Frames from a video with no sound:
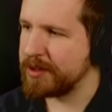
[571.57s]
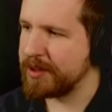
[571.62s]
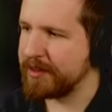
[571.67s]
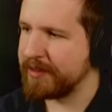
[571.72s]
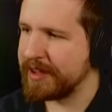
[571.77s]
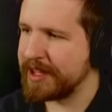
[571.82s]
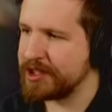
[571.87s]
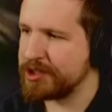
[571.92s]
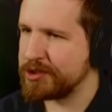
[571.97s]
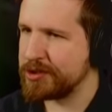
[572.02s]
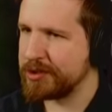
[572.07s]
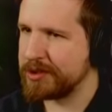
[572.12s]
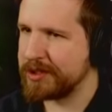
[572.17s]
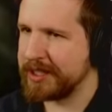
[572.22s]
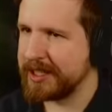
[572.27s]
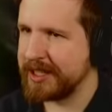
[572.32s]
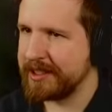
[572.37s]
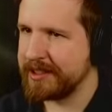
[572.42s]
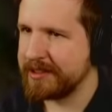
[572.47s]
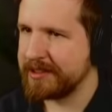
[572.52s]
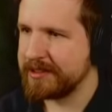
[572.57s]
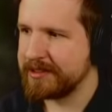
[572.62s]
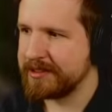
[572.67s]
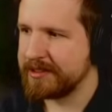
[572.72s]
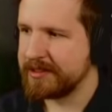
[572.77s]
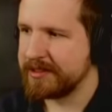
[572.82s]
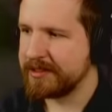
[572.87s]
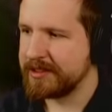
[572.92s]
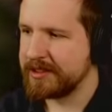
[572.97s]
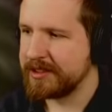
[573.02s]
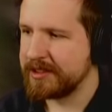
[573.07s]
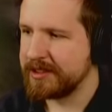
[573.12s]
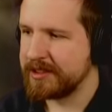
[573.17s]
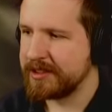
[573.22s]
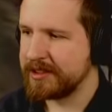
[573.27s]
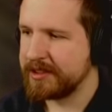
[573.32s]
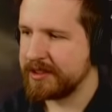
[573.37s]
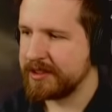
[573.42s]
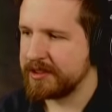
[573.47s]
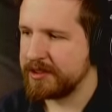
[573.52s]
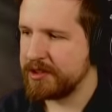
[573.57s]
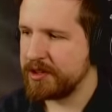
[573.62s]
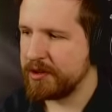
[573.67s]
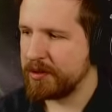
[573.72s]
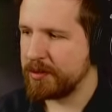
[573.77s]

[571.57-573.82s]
it eventually. No